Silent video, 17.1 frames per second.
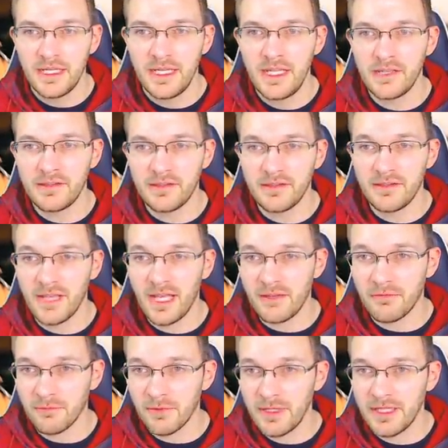And
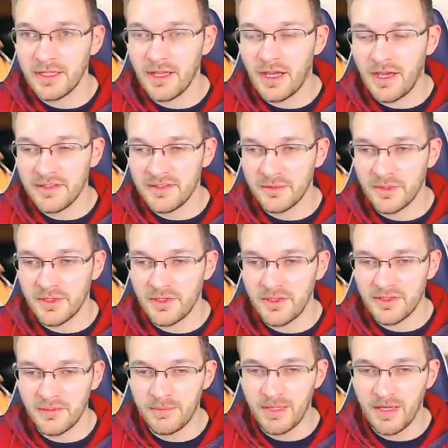got a really an awesome
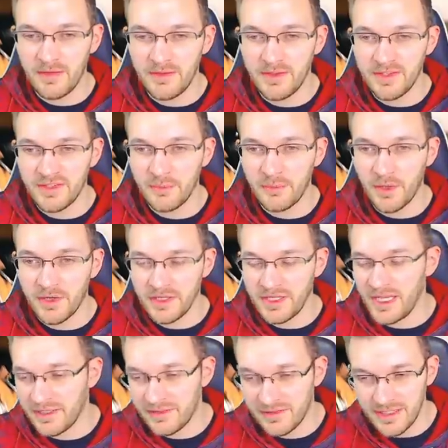close-up of the
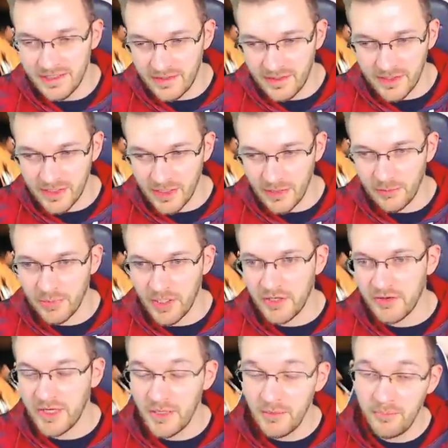Spartan. Yes, it is a little
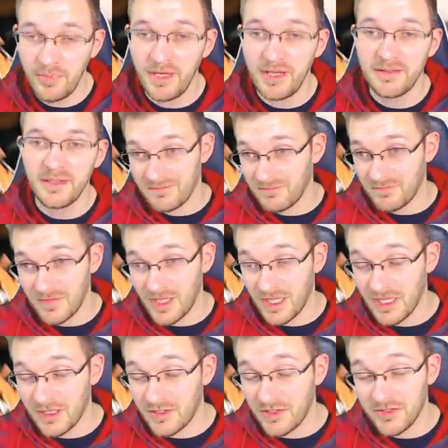blurry, but
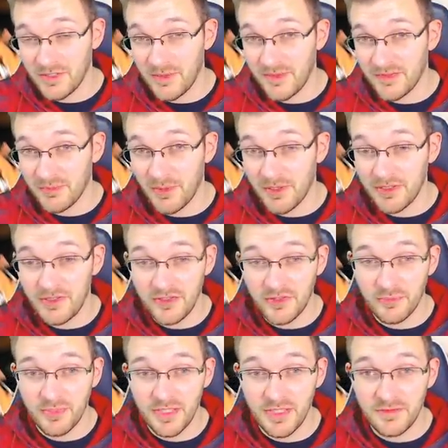getting a close-up of Spartan
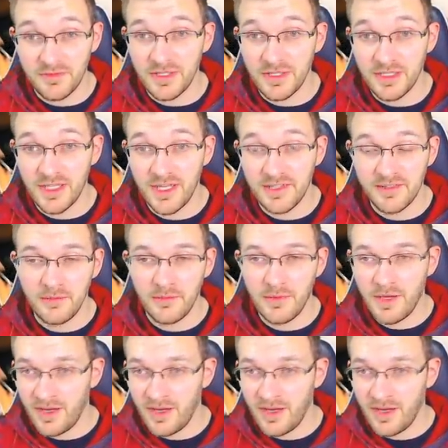looks pretty freaking awesome.